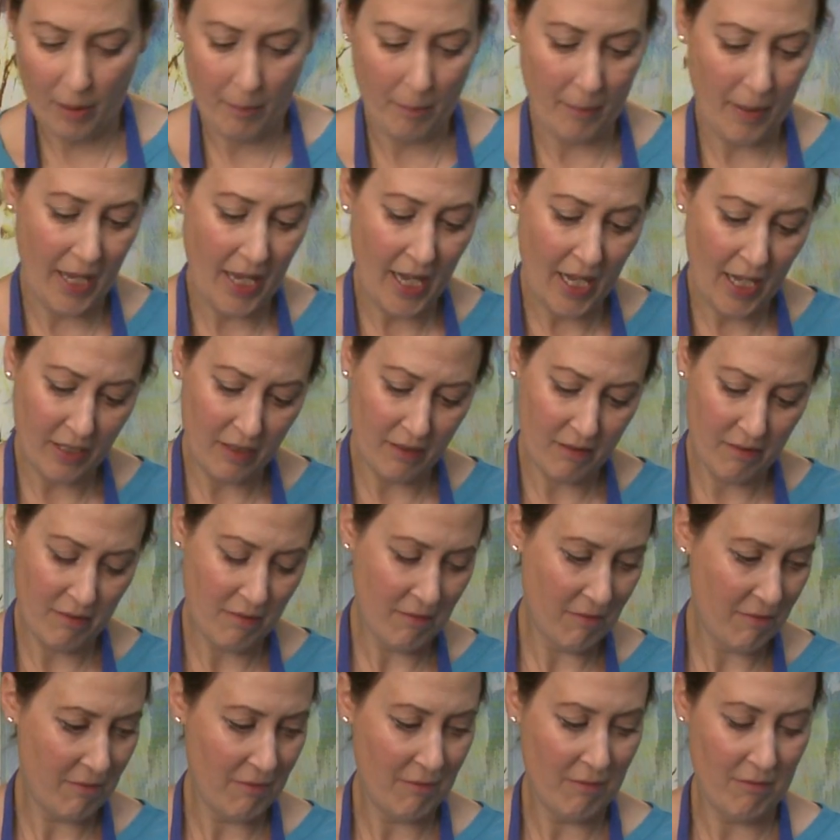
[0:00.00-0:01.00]
mat.
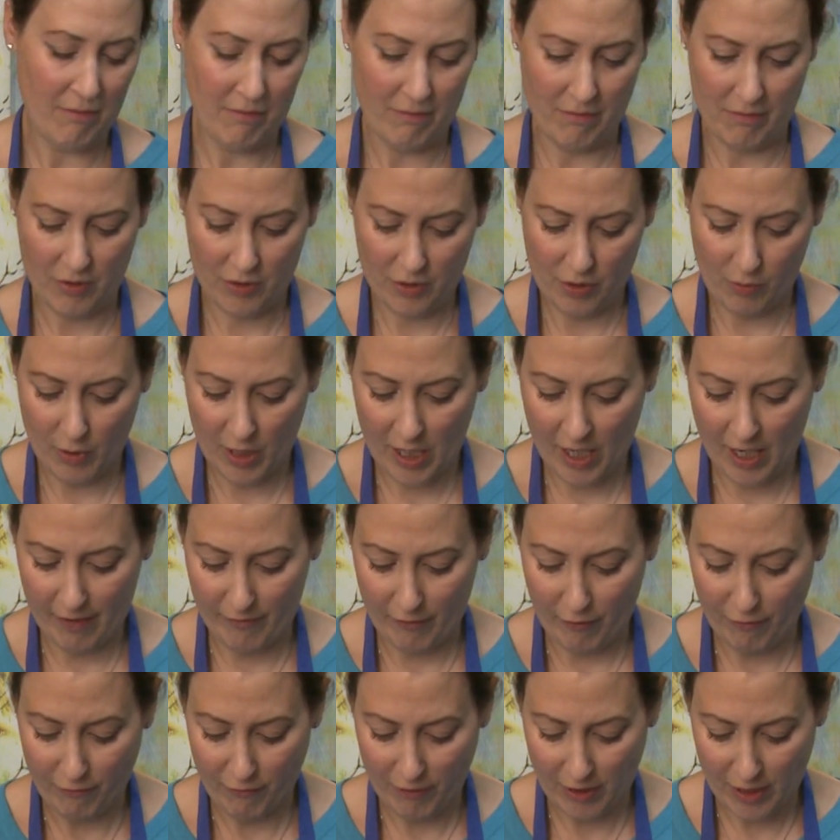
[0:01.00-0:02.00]
So we
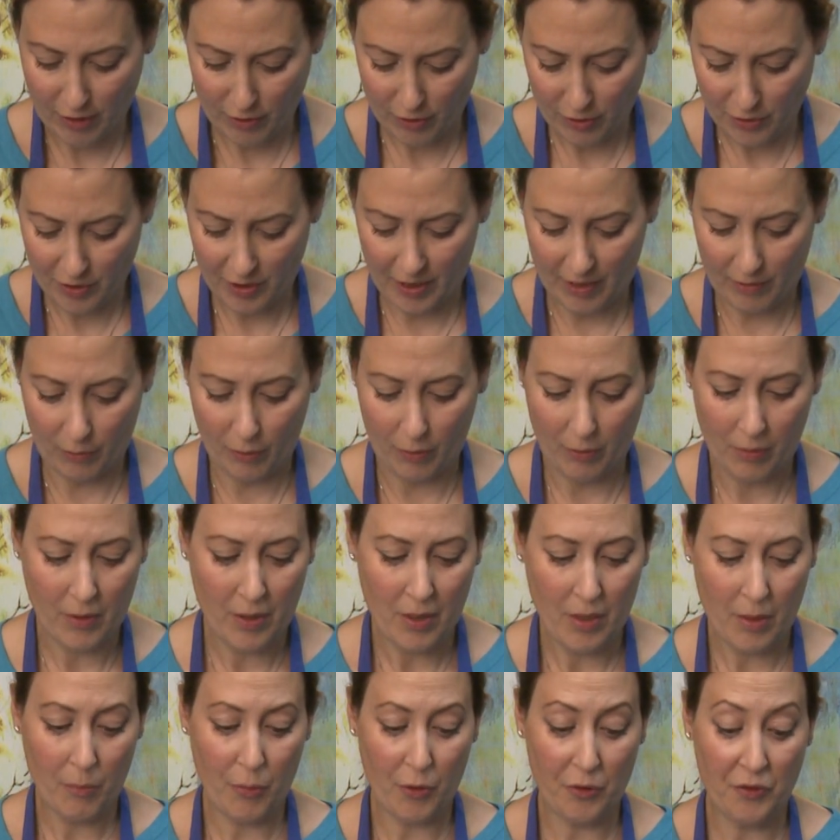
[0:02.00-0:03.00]
have a field that will
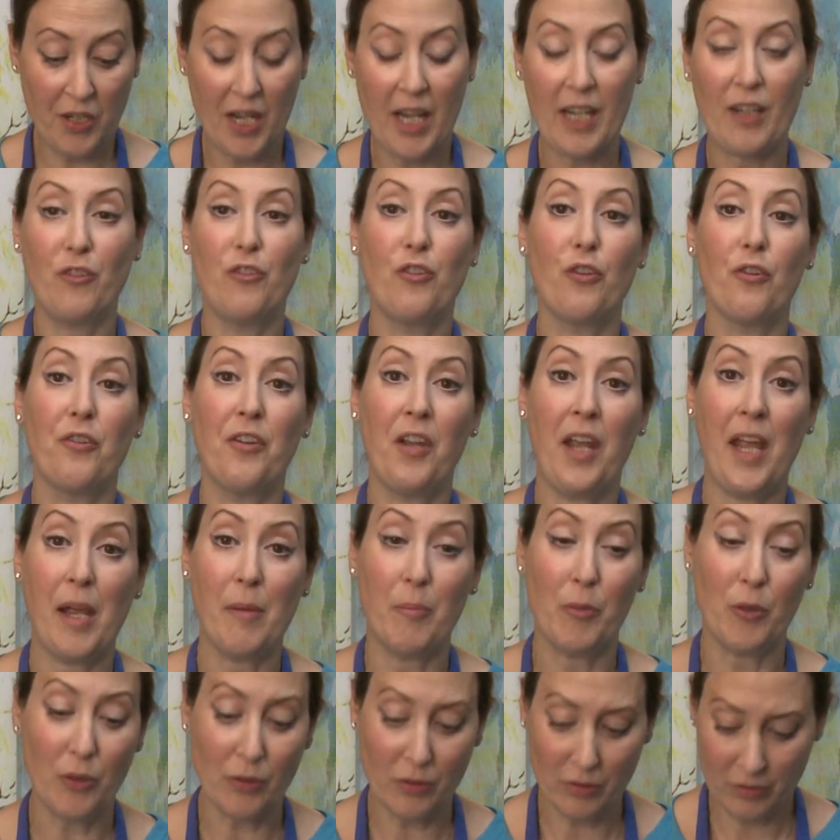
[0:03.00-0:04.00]
protect your
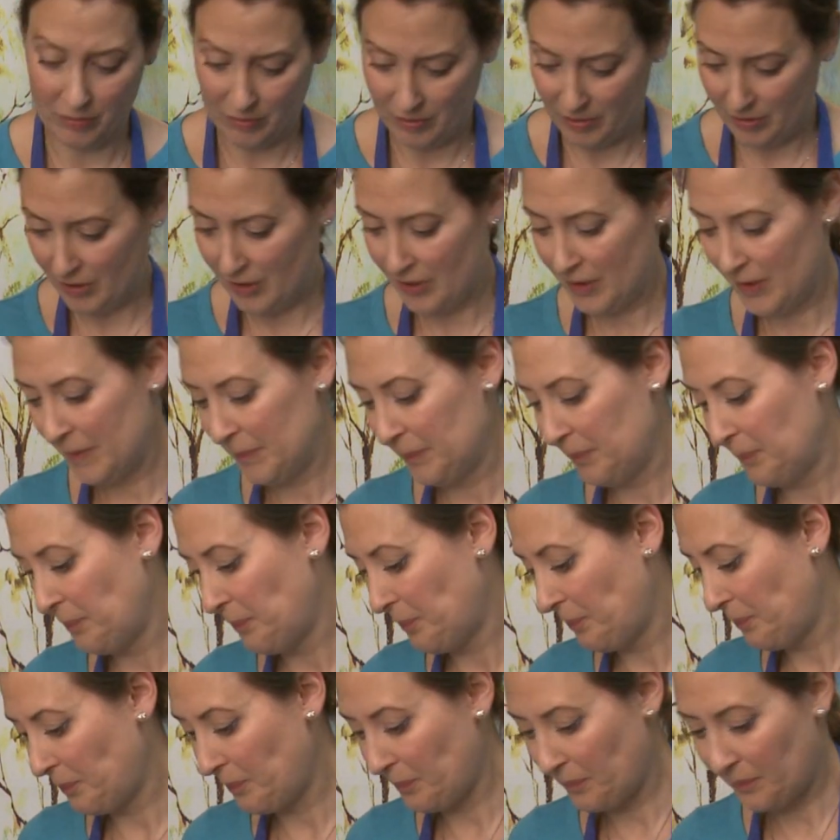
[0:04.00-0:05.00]
table.
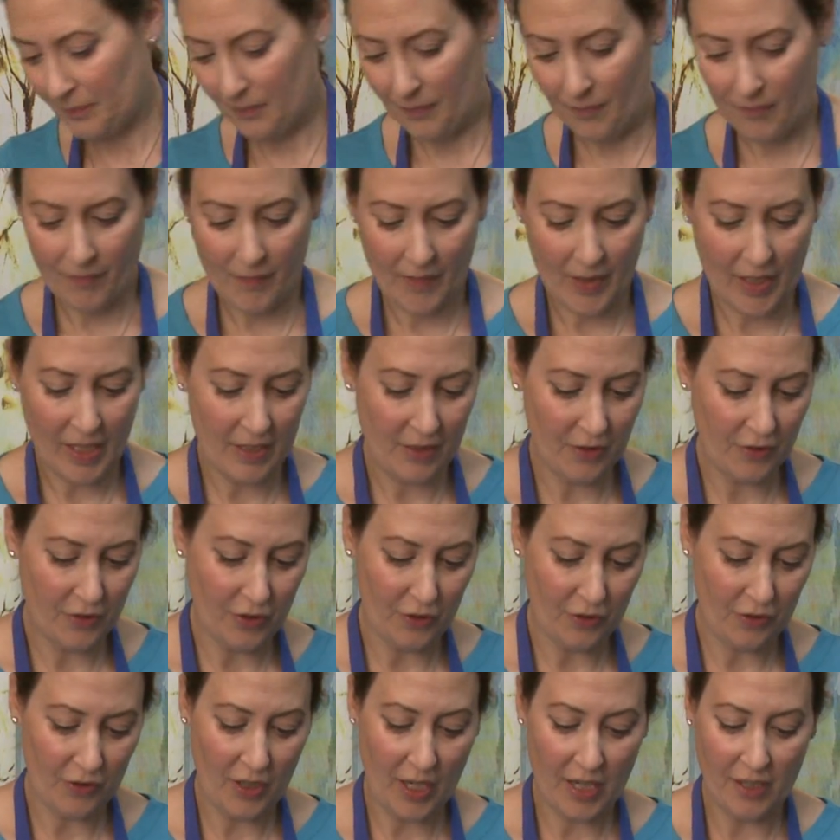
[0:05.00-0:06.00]
And it's
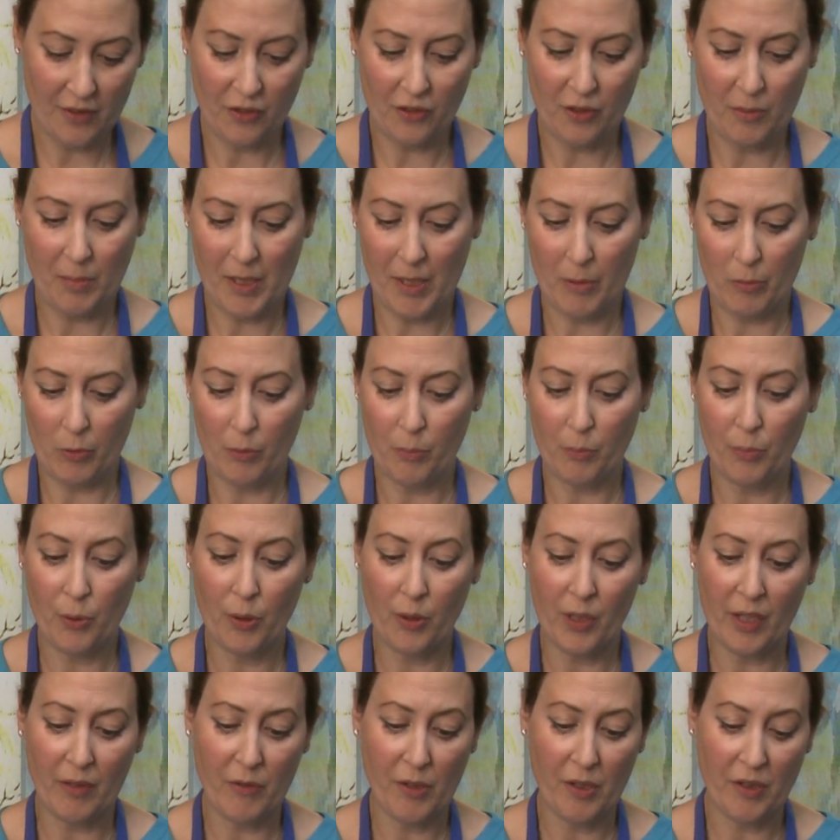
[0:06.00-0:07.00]
just nice to be able to
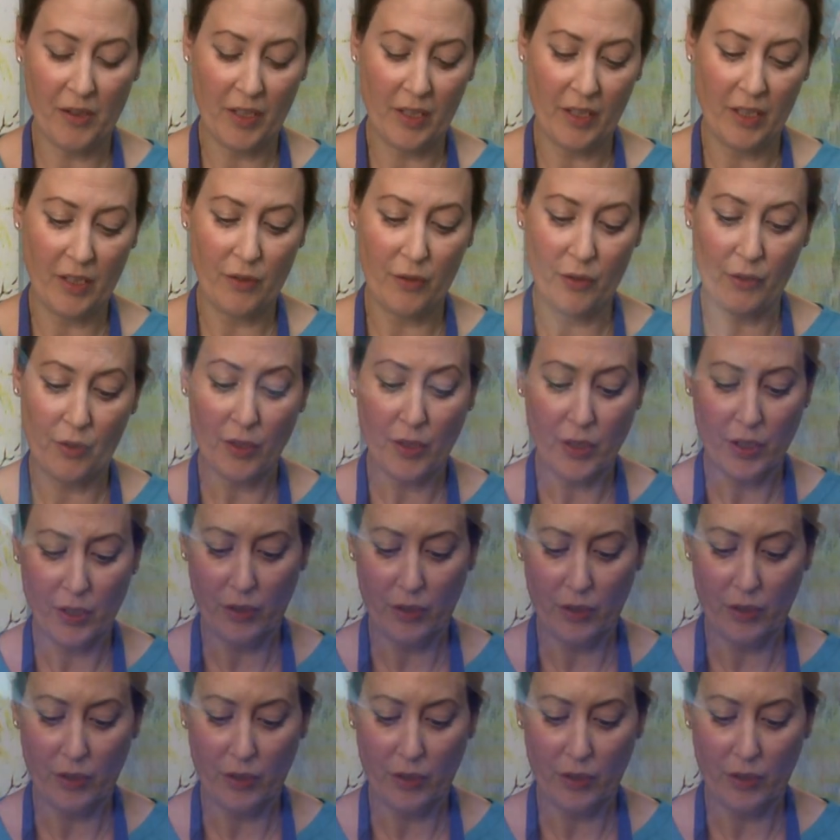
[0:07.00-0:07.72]
put everything that you're going to